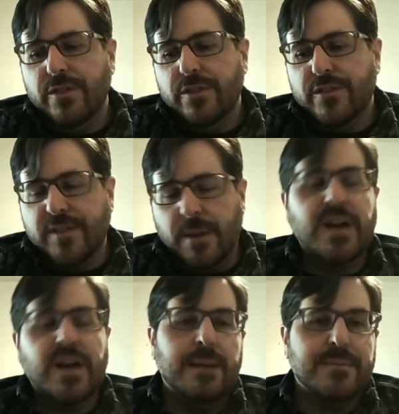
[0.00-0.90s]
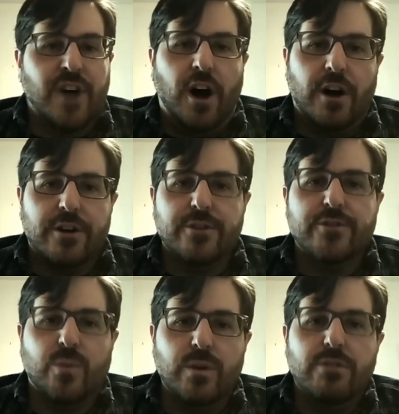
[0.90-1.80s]
sometimes
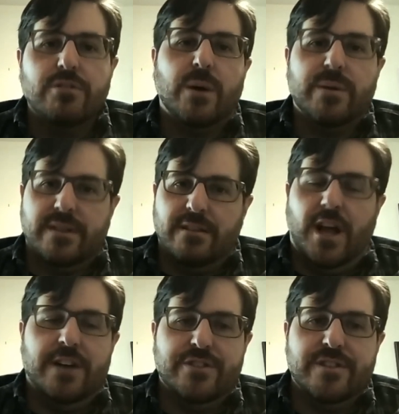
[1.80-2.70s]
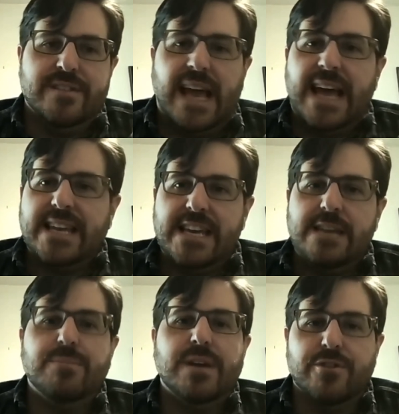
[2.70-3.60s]
otters will go into lodges and
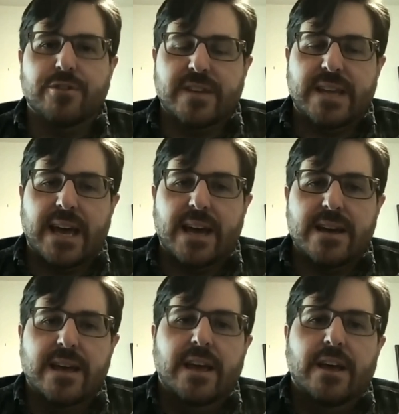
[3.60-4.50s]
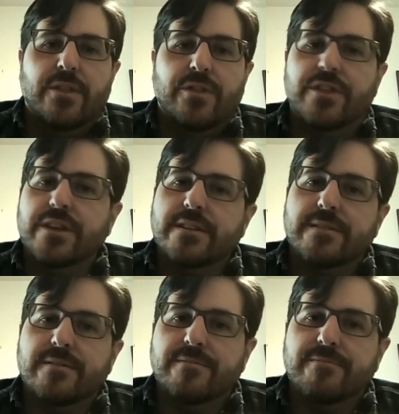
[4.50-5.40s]
eat beavers today. The
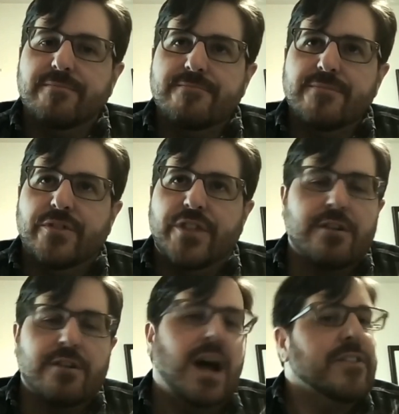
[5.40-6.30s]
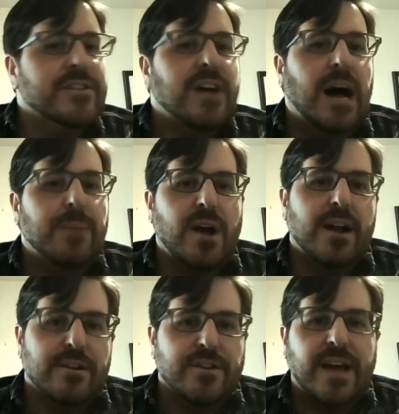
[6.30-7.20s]
they're not the top
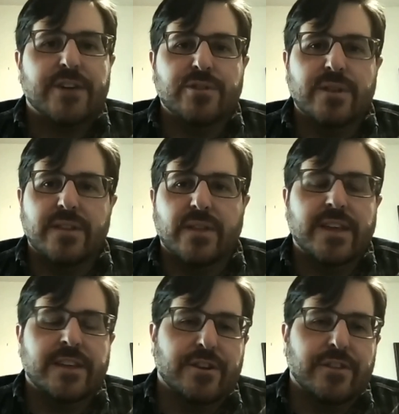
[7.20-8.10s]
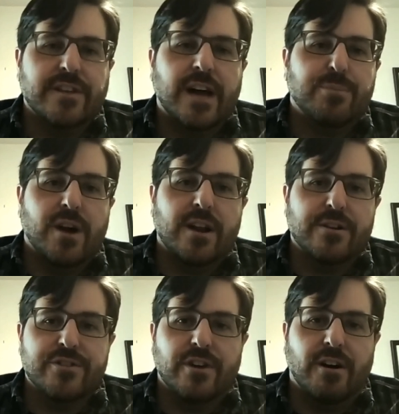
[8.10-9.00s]
predators. Actually, the things that are the top
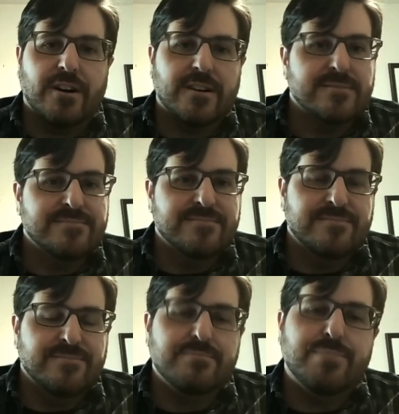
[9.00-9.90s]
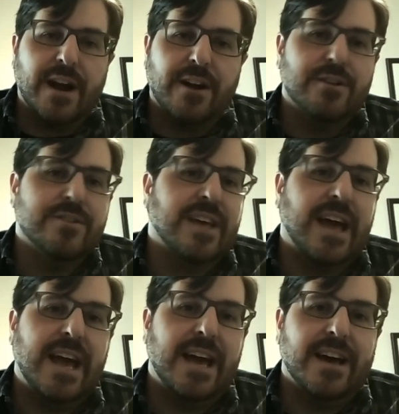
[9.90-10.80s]
predators are bears
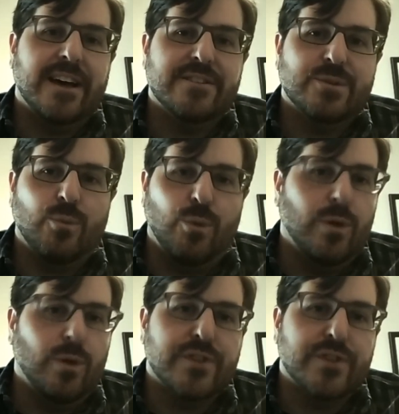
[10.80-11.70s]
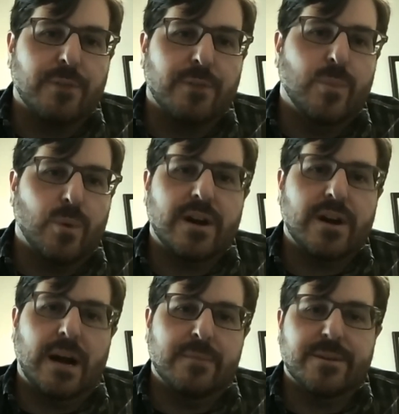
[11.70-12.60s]
and wolves are more
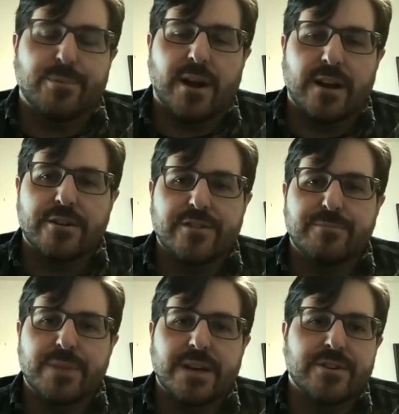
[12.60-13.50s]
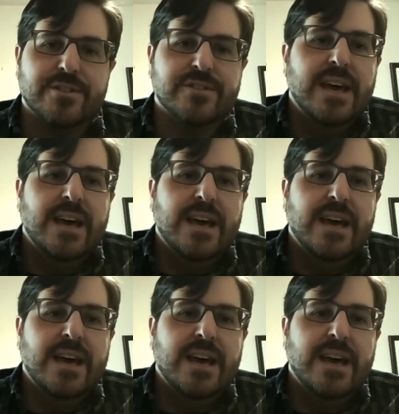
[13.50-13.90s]
commonly predators of beavers.